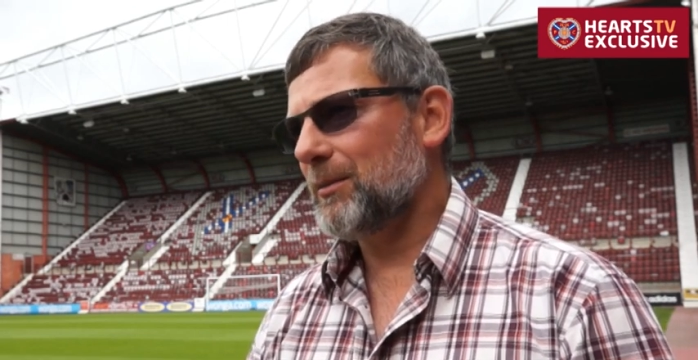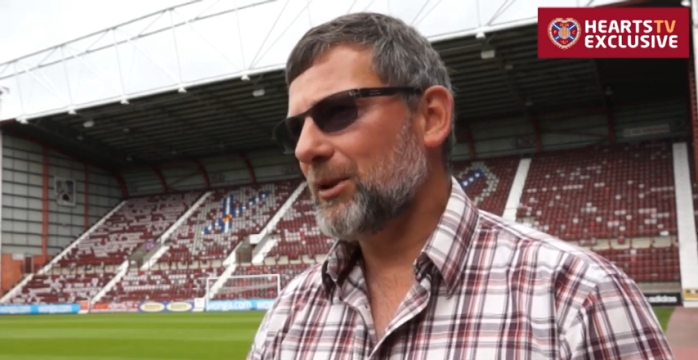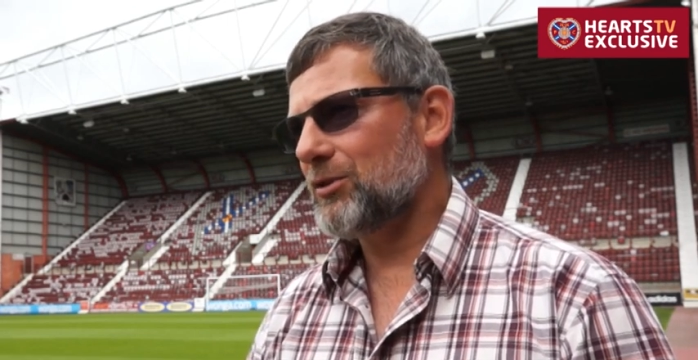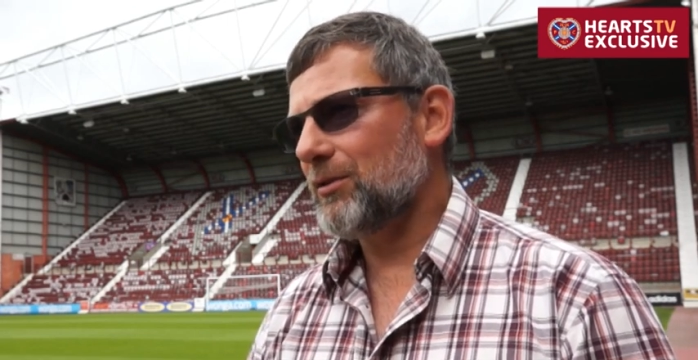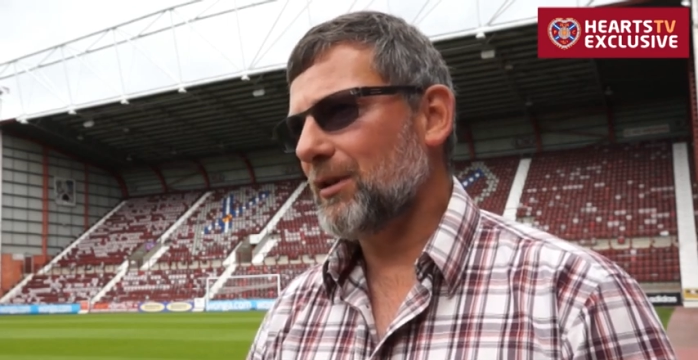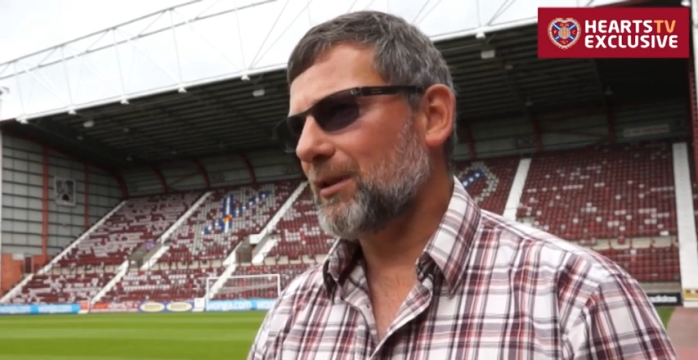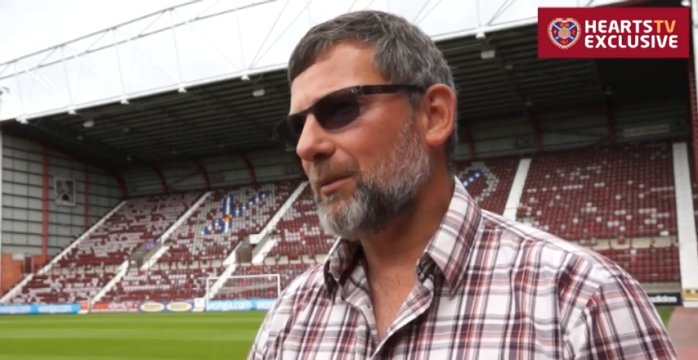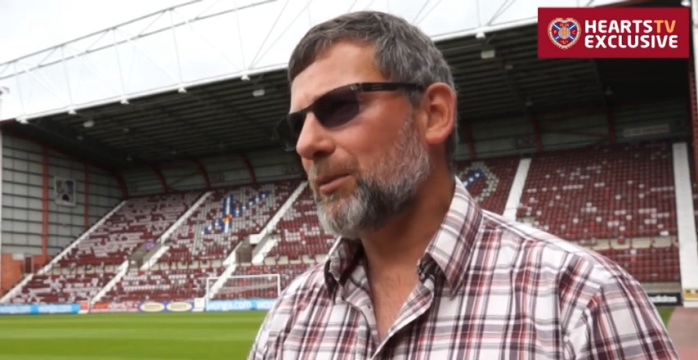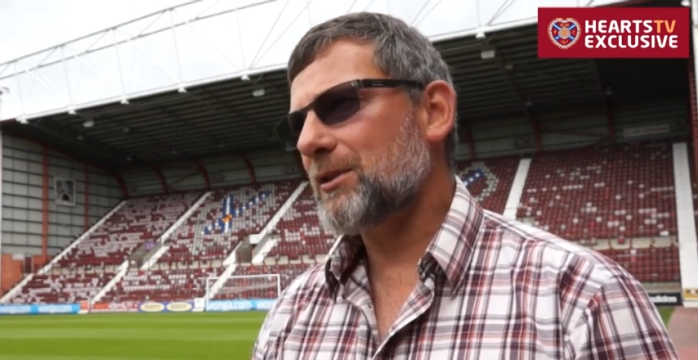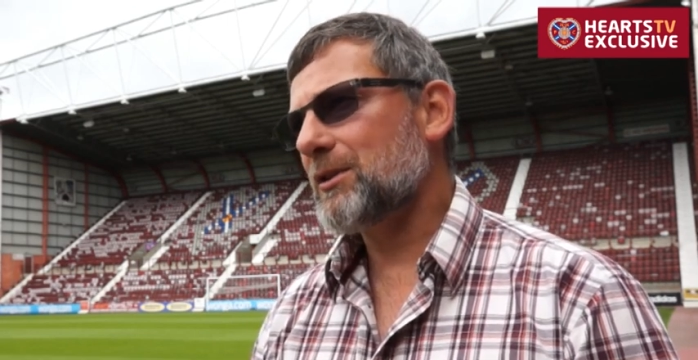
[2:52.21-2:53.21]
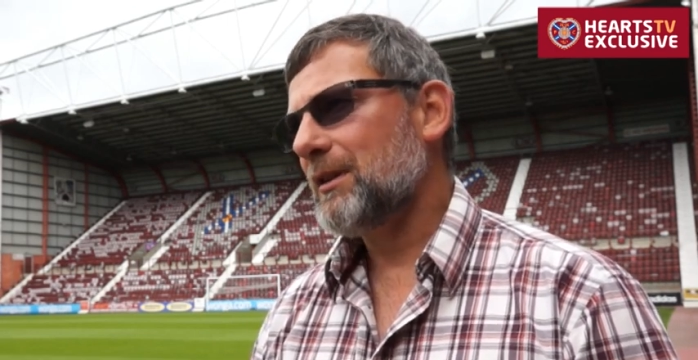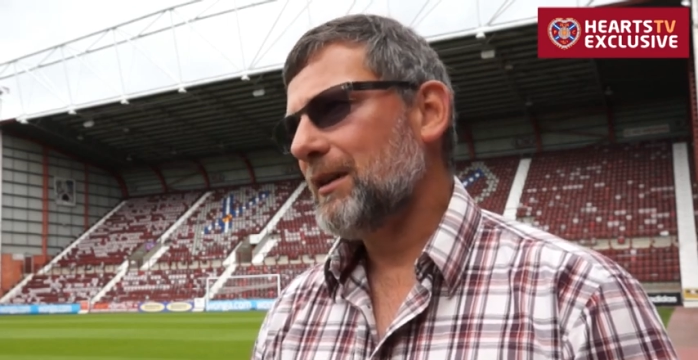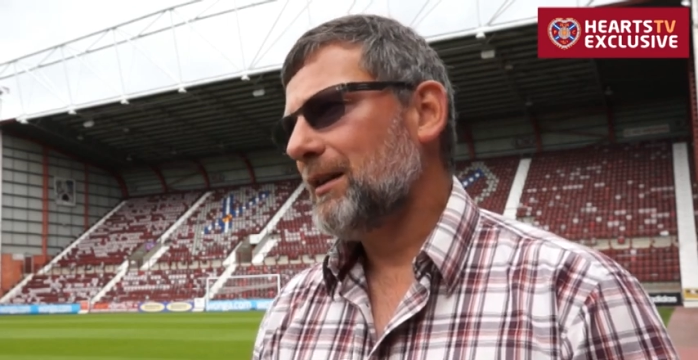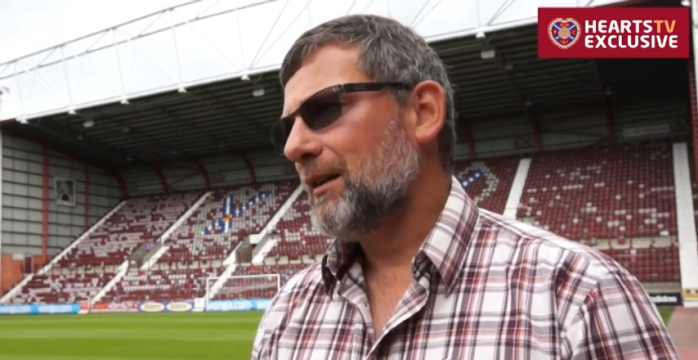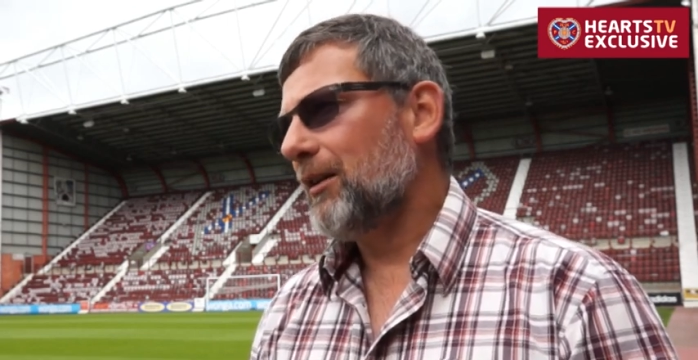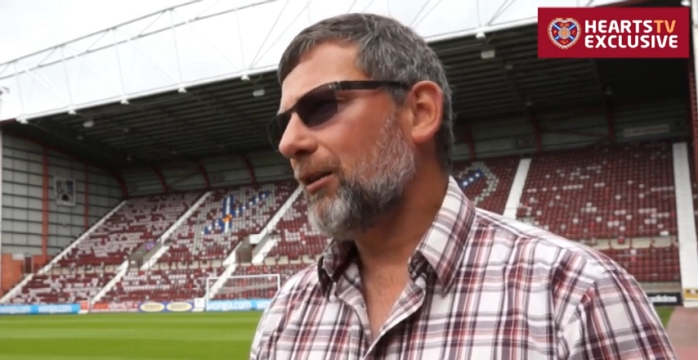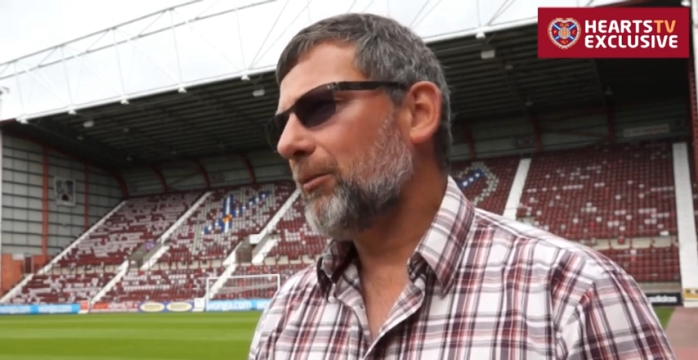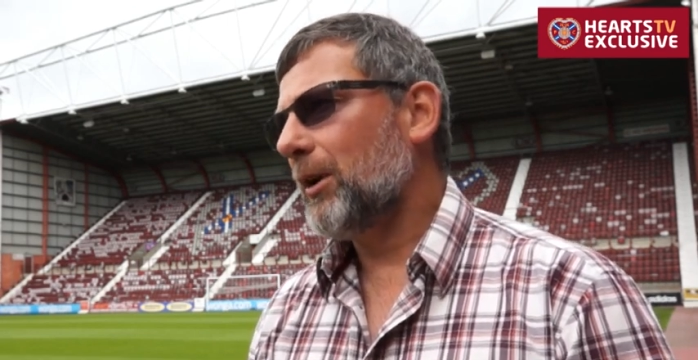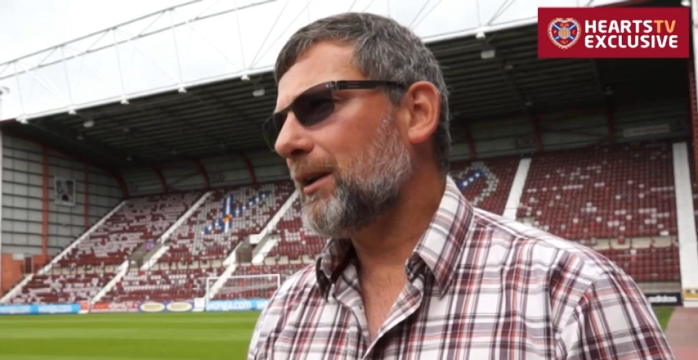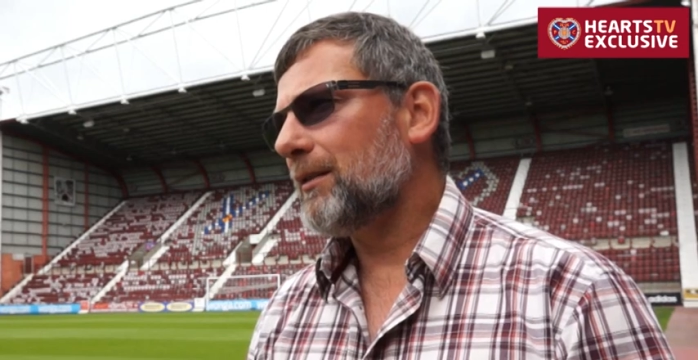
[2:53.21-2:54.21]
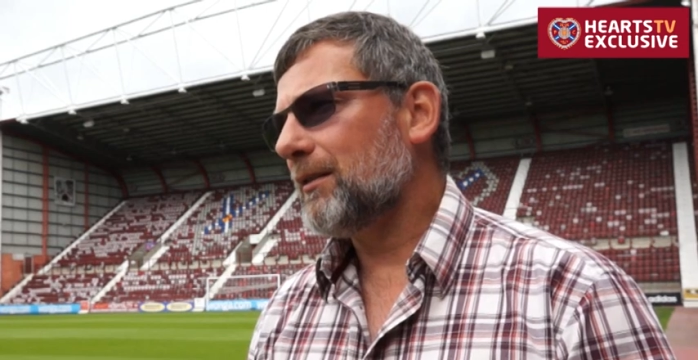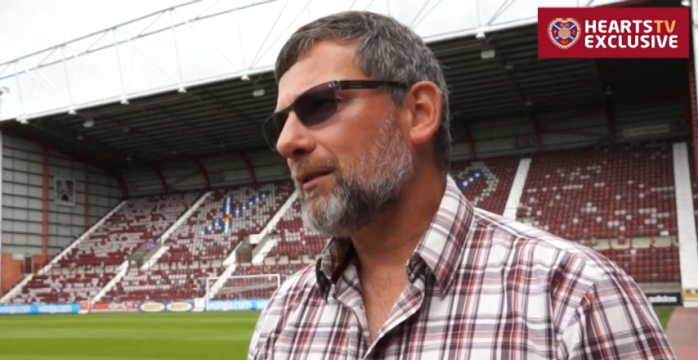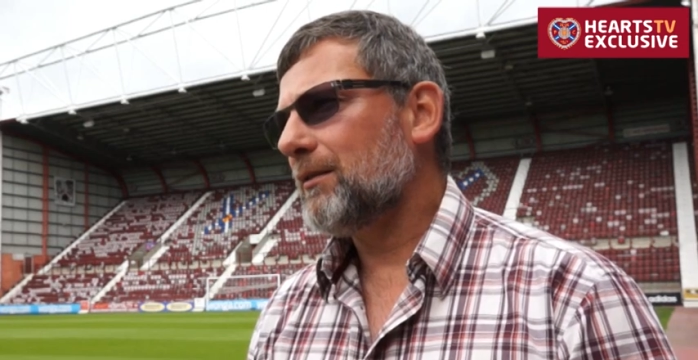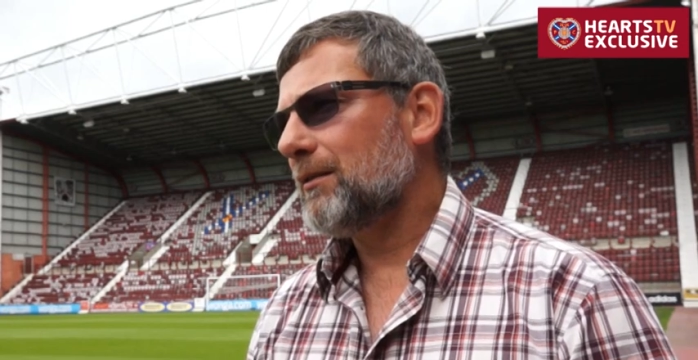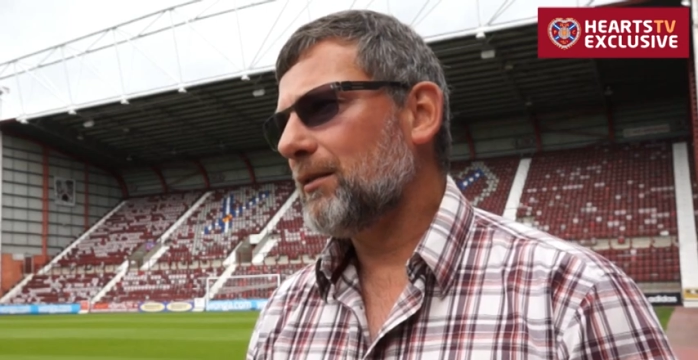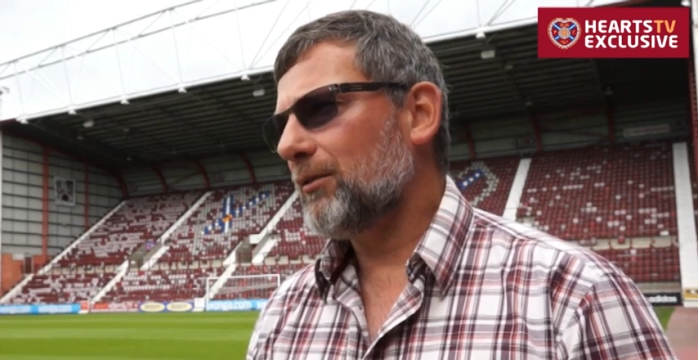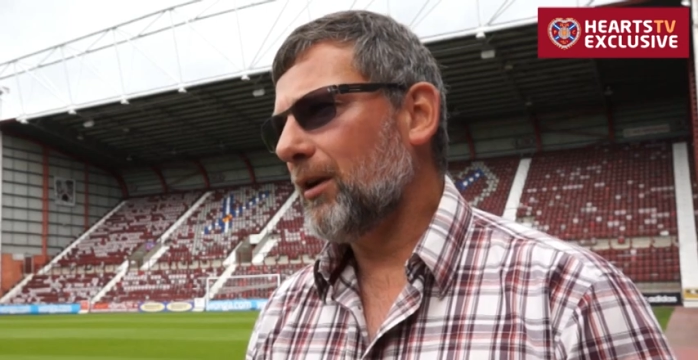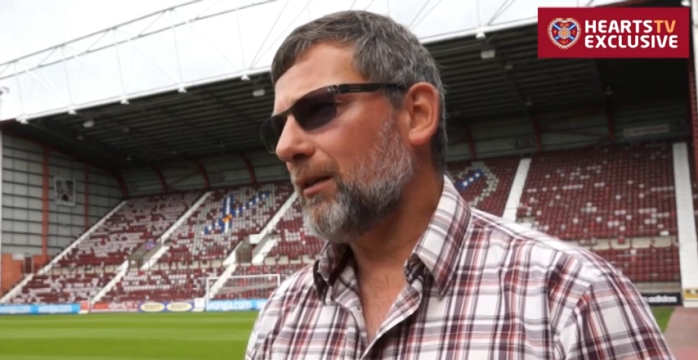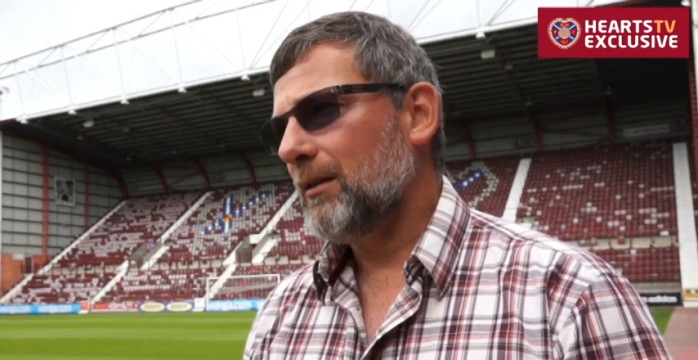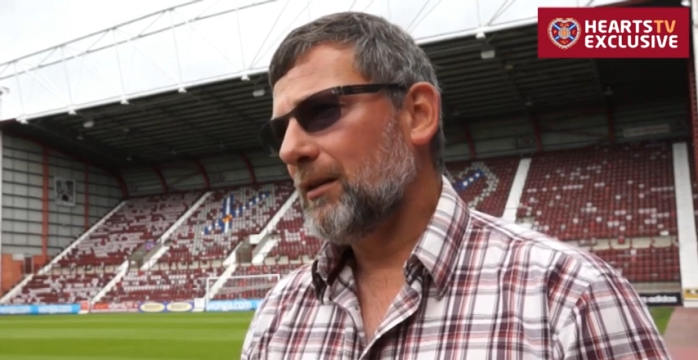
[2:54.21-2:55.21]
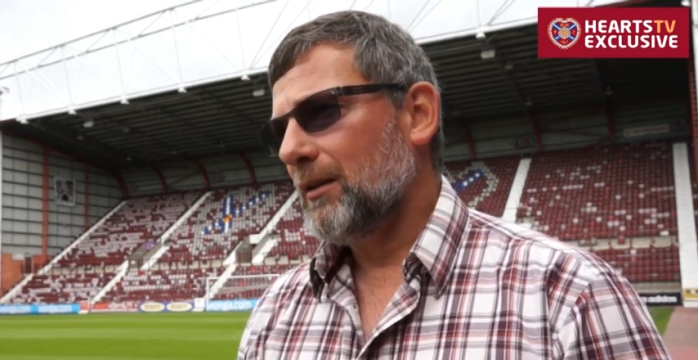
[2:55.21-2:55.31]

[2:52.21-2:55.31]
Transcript: to make sure that the club has enough money to, to run.